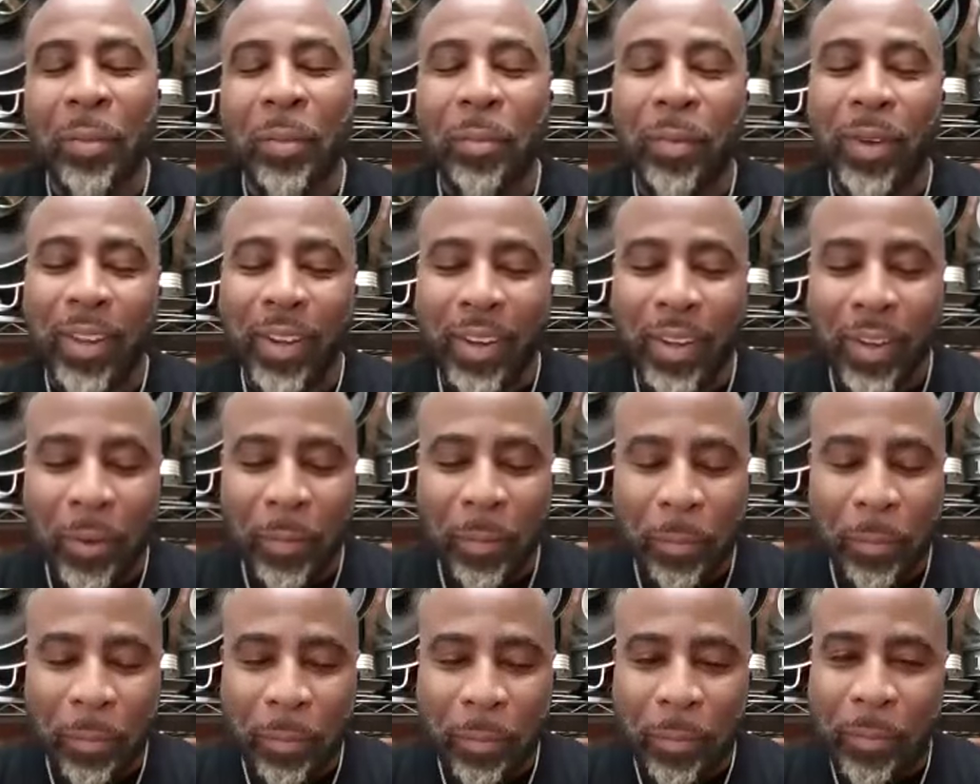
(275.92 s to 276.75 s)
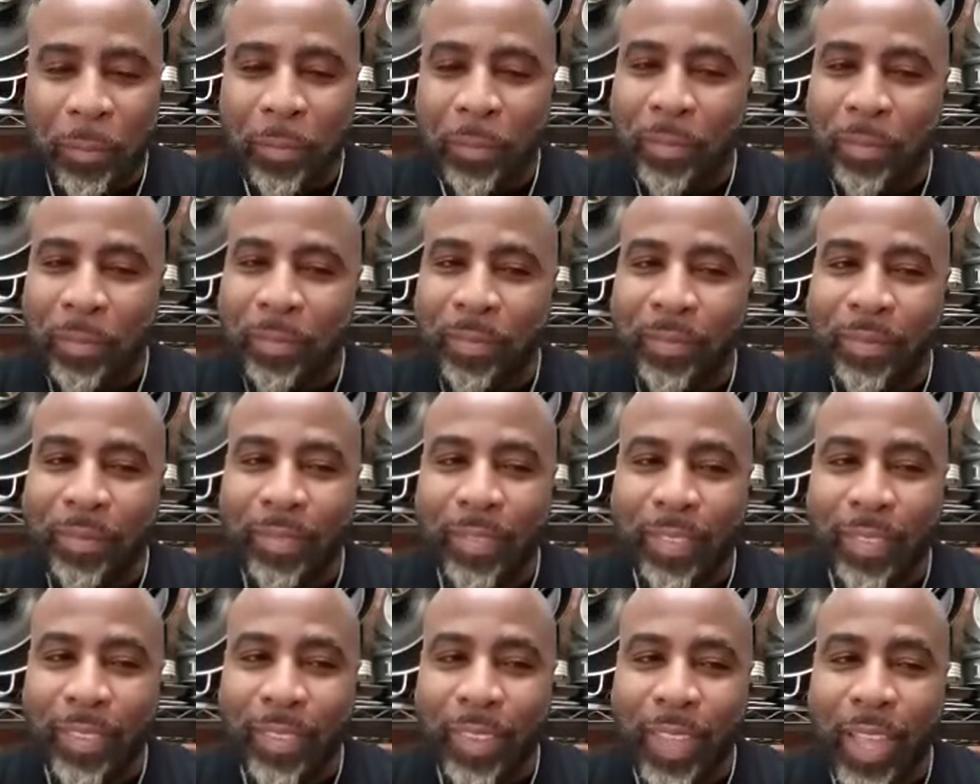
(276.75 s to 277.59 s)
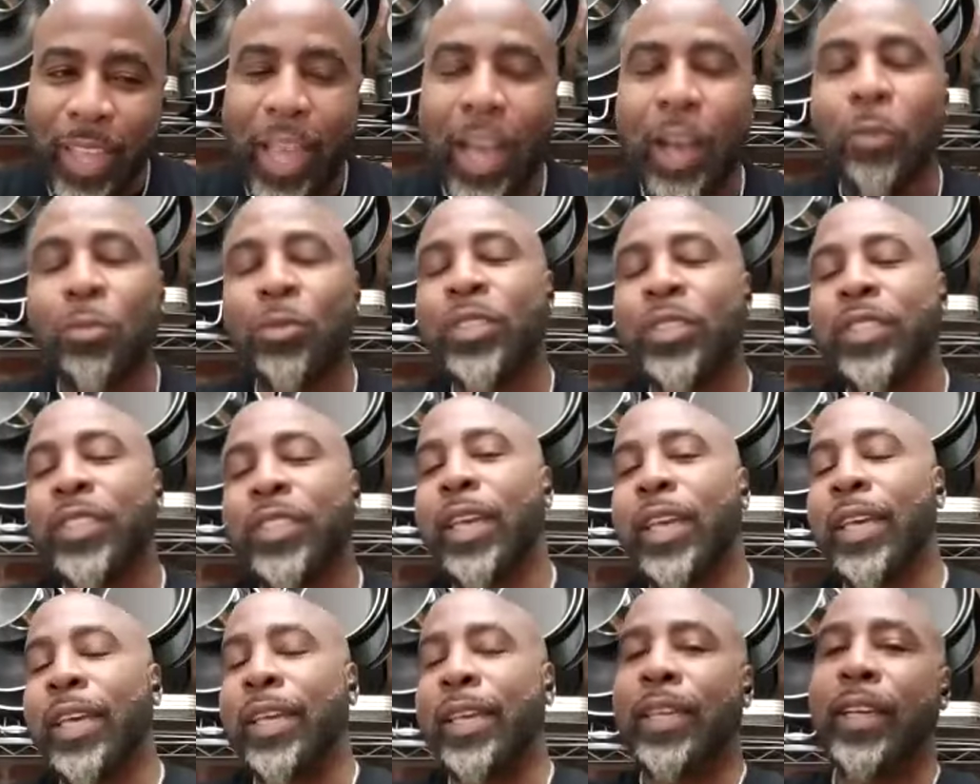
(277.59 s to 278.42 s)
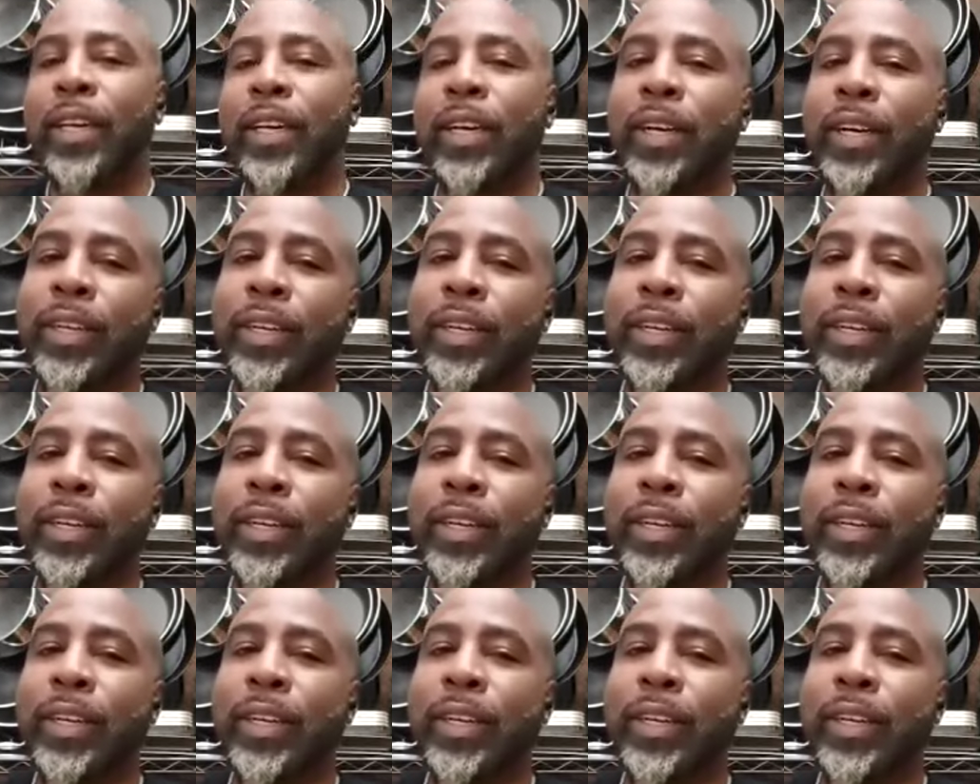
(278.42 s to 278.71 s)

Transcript: But I would say